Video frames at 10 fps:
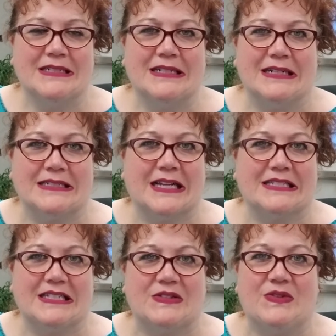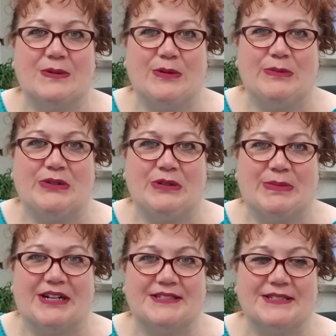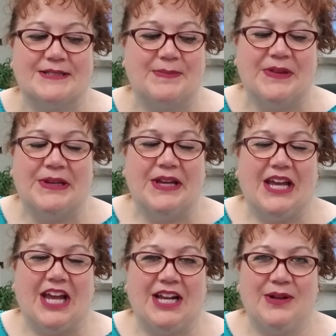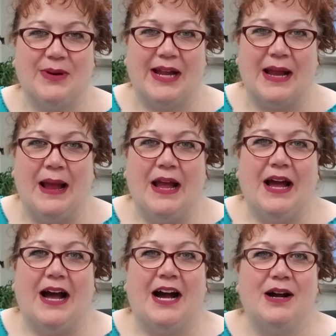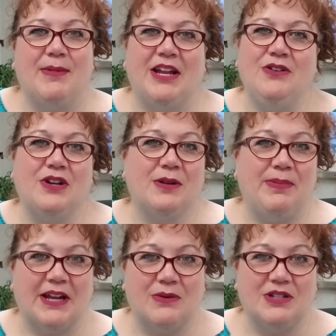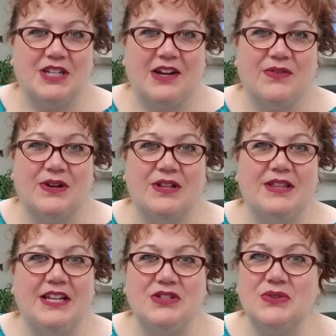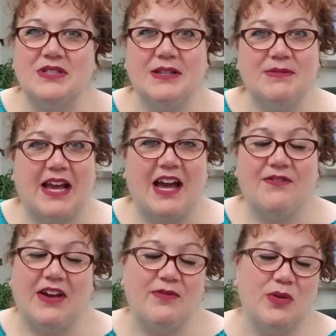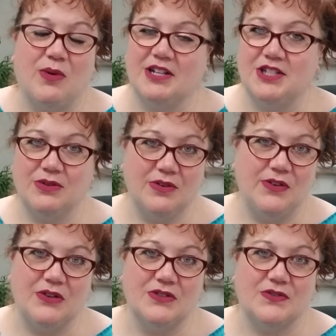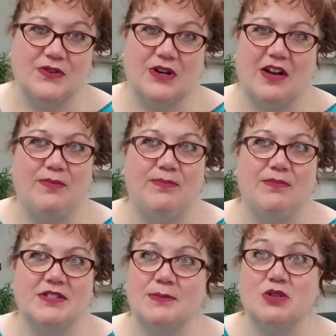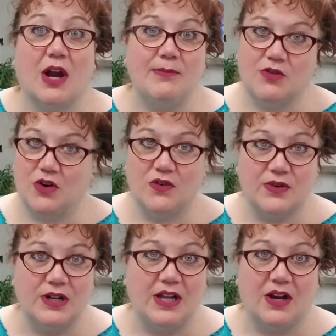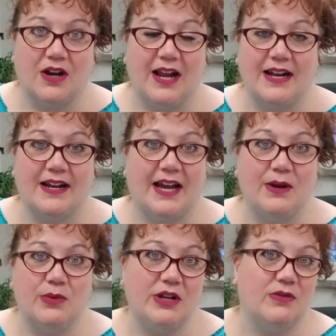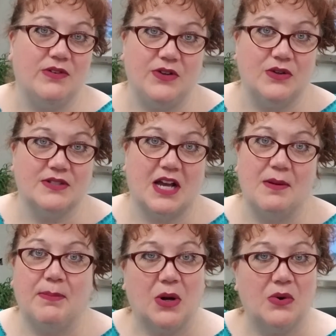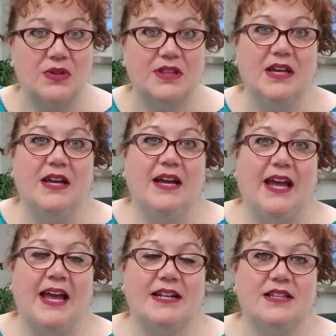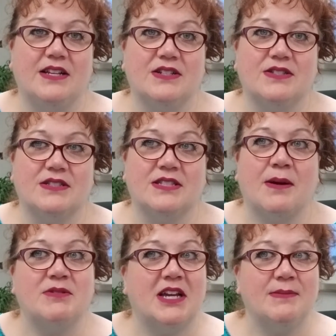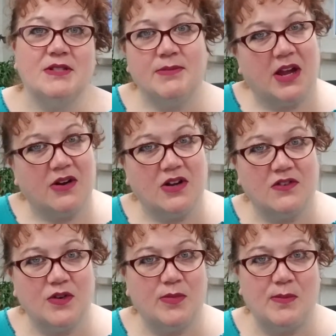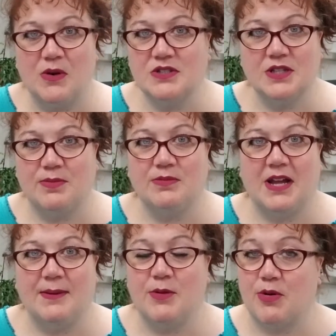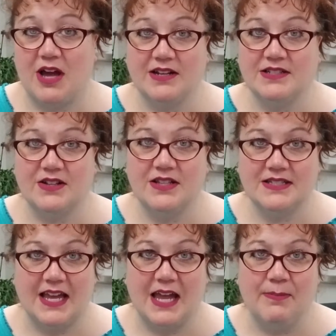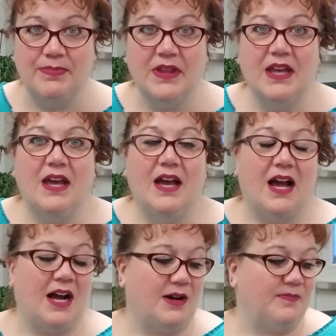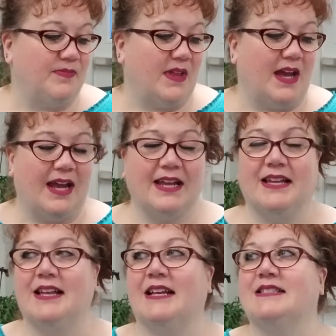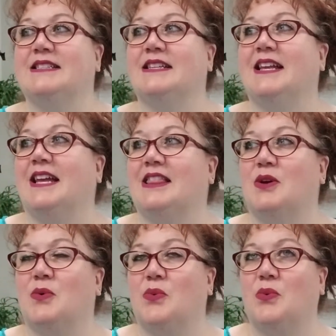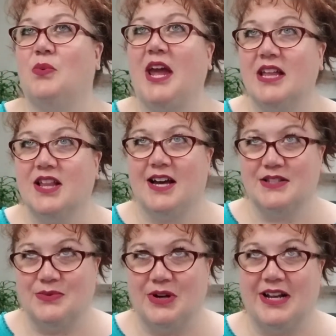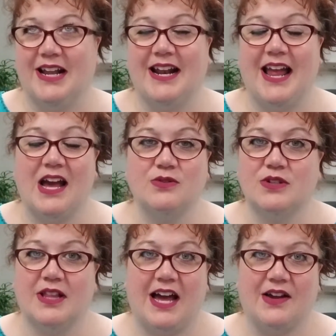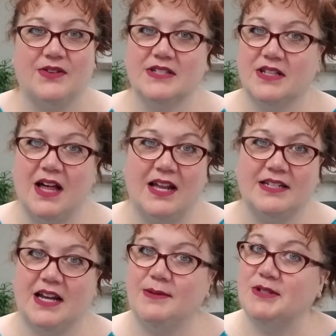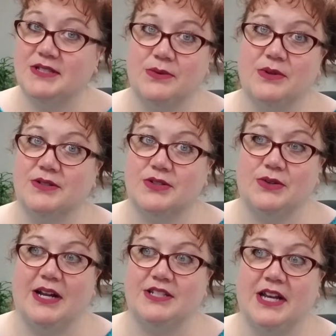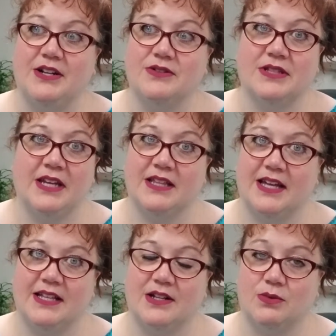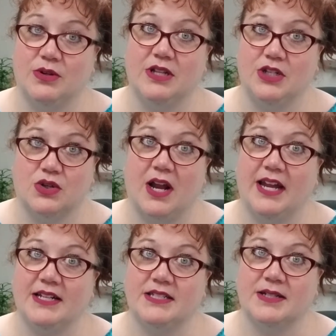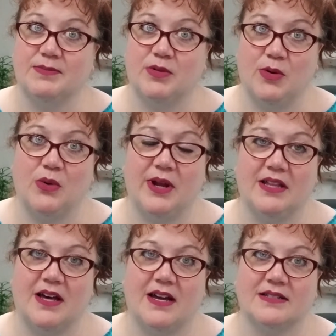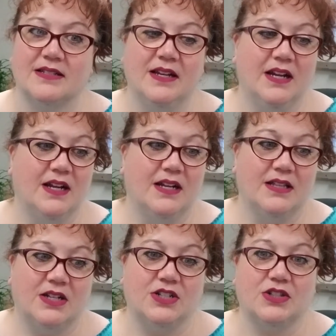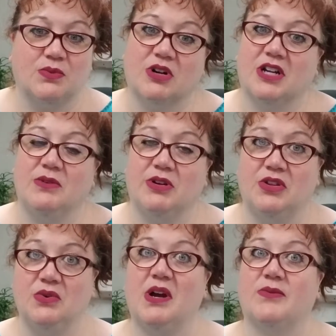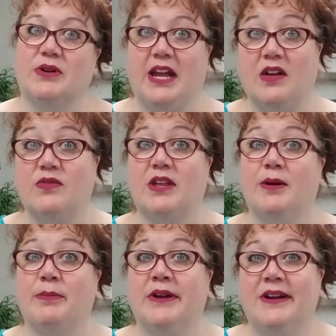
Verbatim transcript: I just got done filming beauty boxes. Anyway, and you can pick whichever. They do seem to have, I've been watching reviews for, I've subscribed for over a year and I read reviews on both. And there's sometimes some carryover, but most of the time the products are the same. As I said, I get the weight loss one and I have to laugh because a lot of times it's a real stretch. I don't think that they're really trying to promote weight loss. They're just working with whoever gave them